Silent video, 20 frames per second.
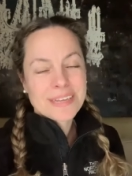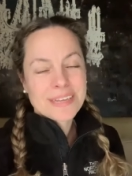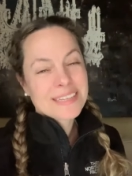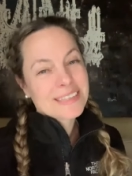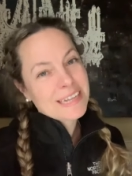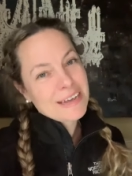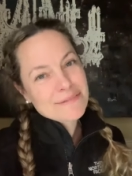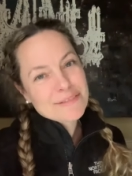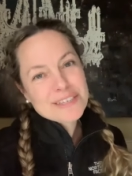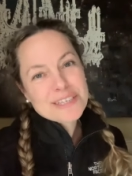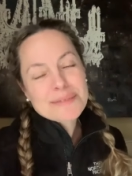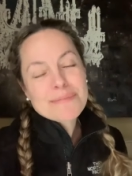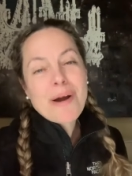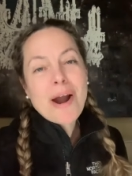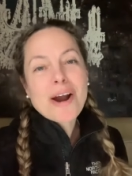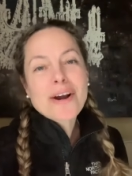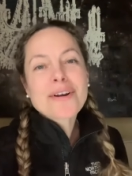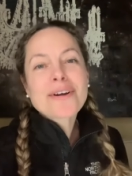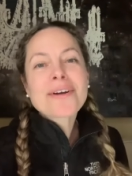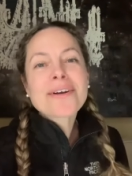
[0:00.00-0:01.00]
Love
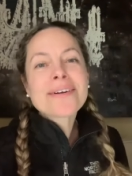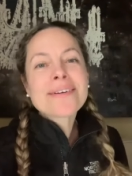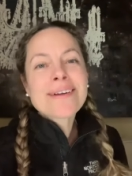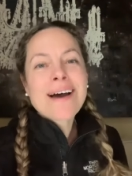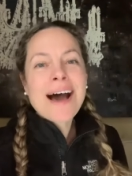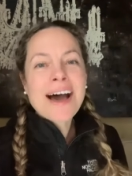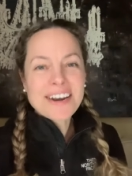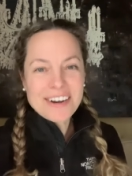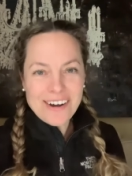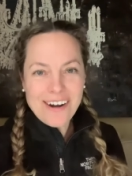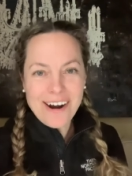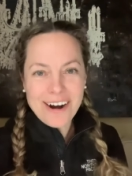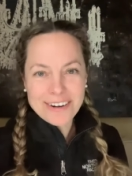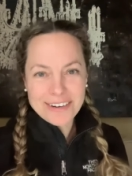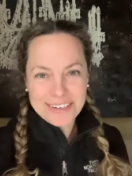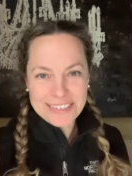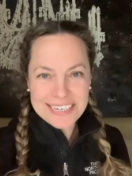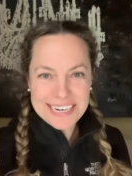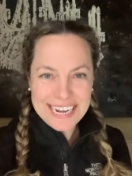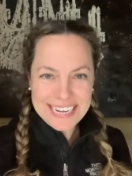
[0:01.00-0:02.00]
smarter, not
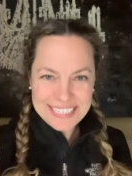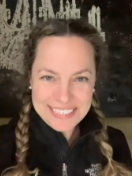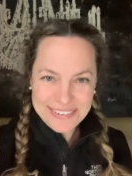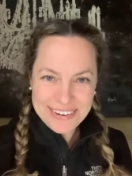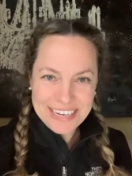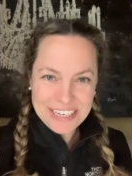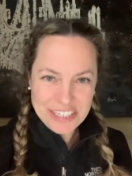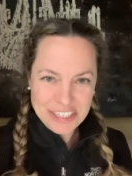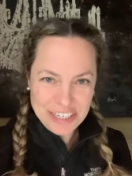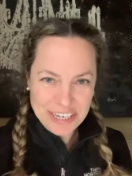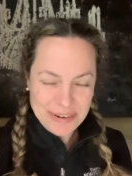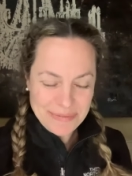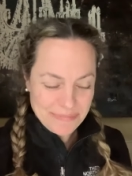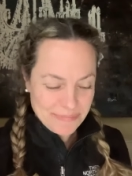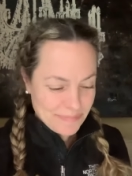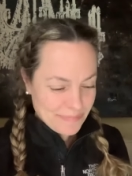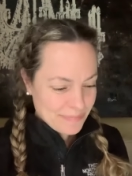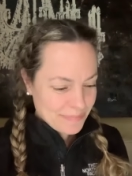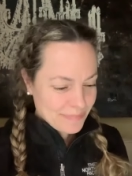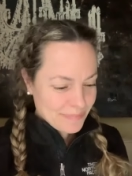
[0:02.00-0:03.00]
harder. Today's question.
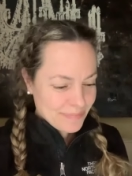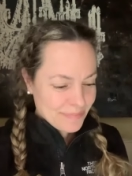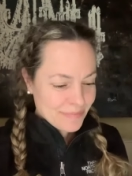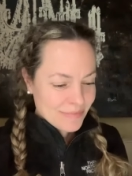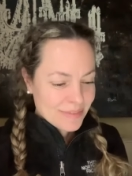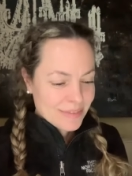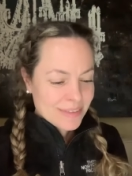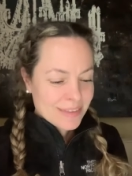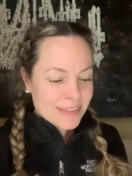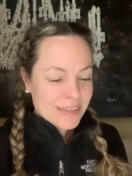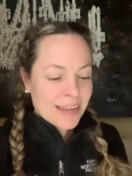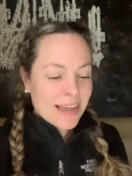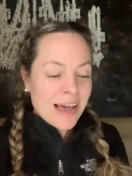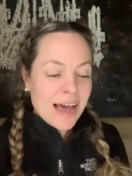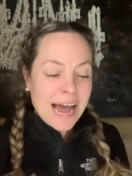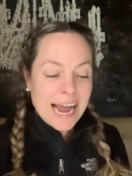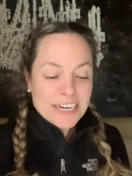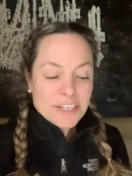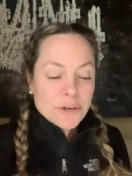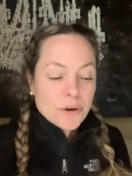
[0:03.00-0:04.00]

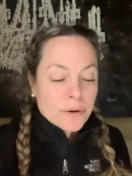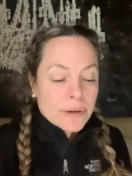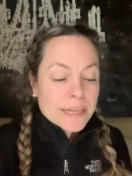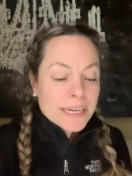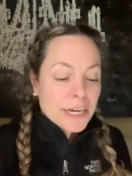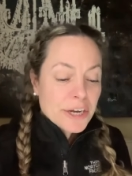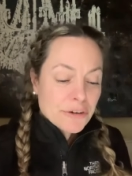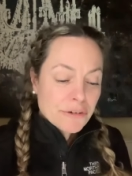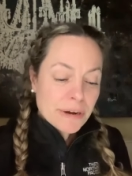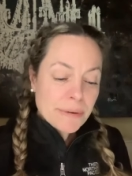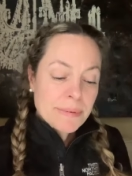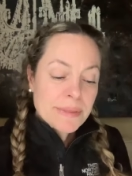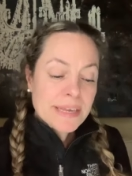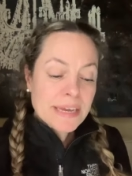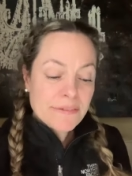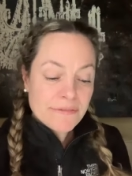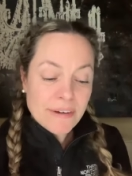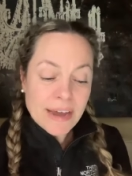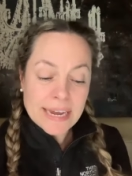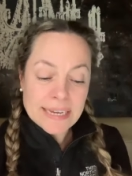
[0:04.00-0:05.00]
I totally agree with the
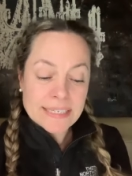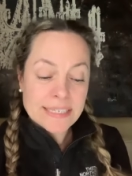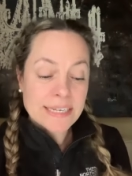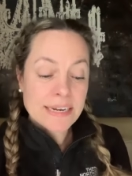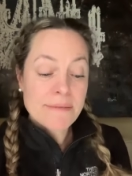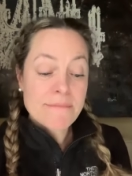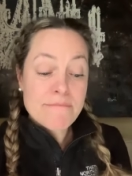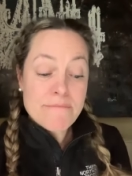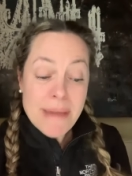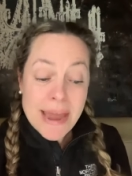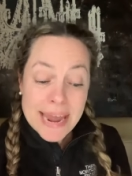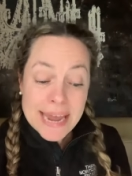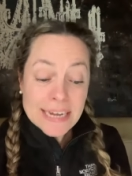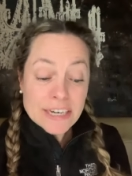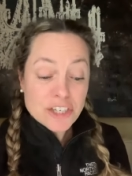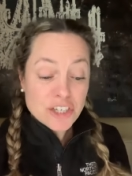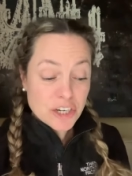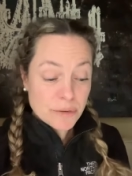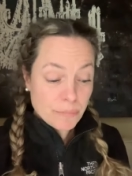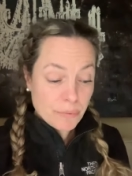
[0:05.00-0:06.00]
advice that a man
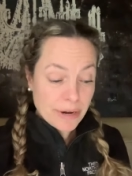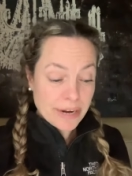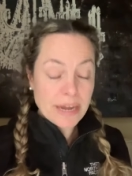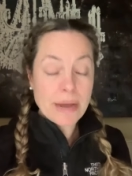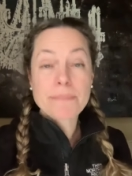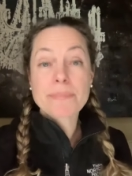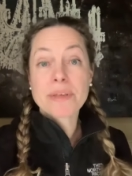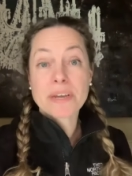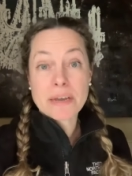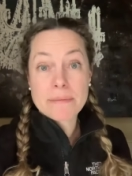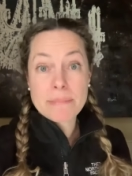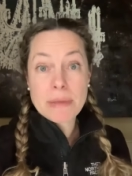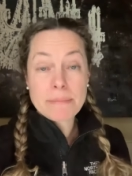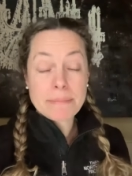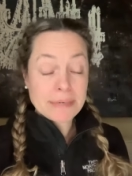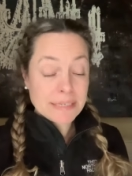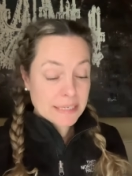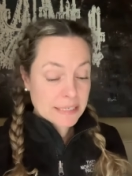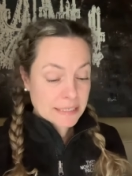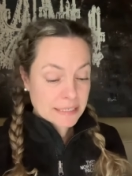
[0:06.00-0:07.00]
should bring up the
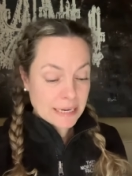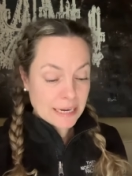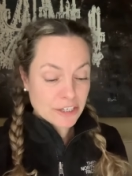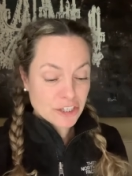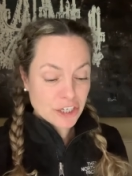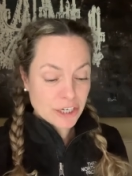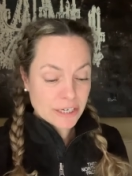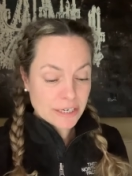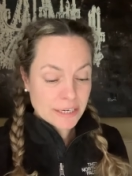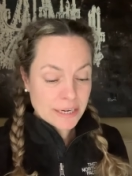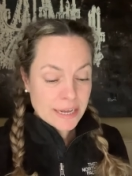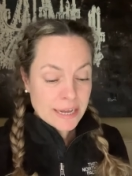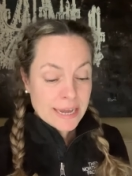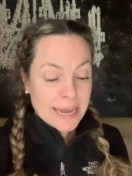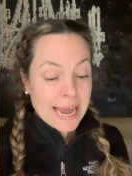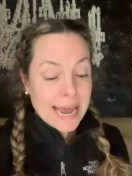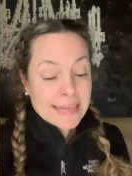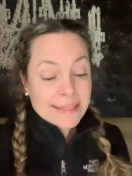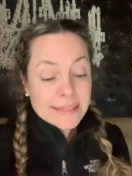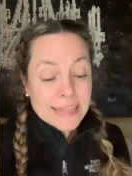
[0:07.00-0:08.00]
commitment discussion
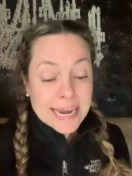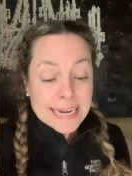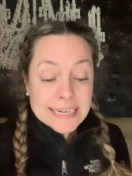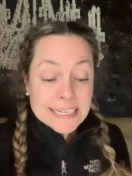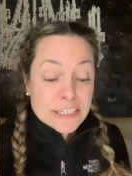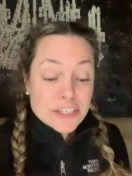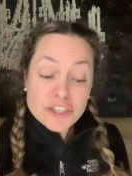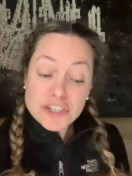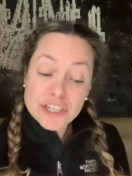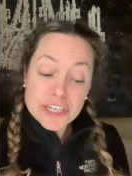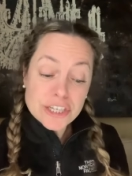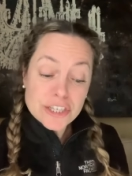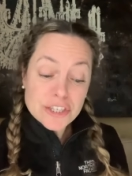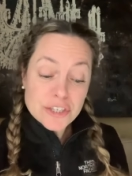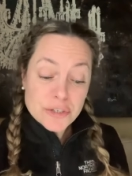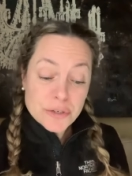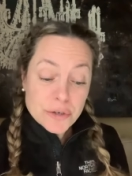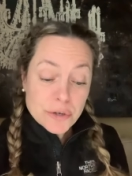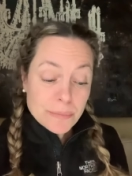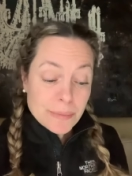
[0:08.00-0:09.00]
and ladies should
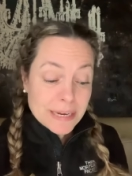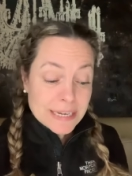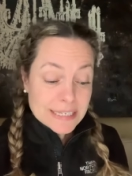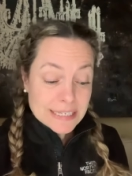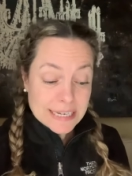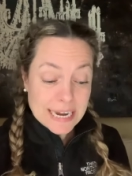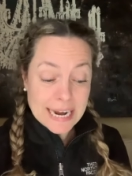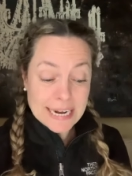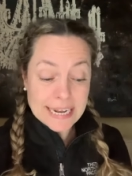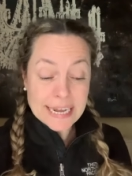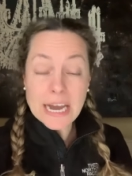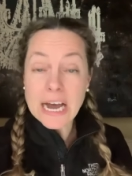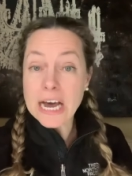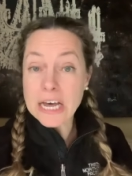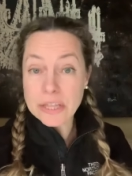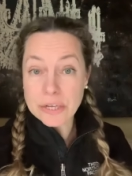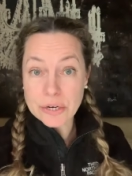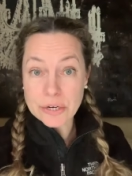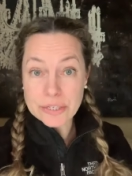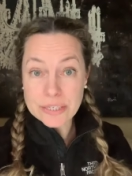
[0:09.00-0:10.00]
assume he's dating
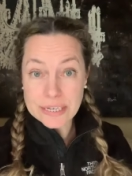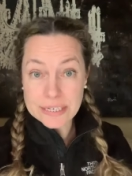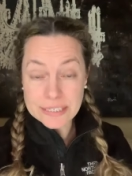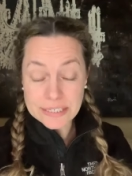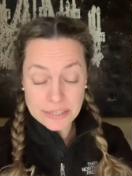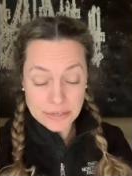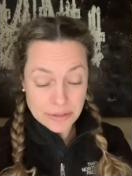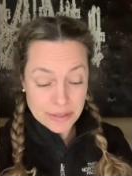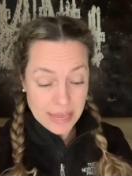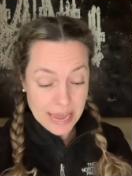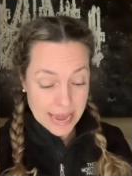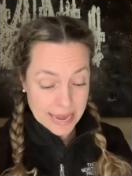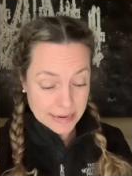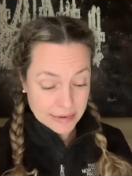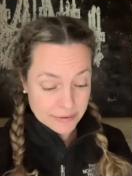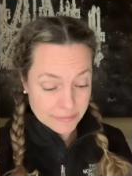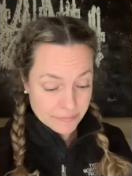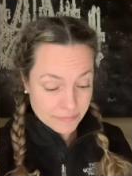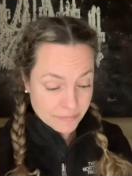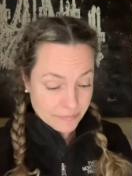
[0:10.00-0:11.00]
others until then.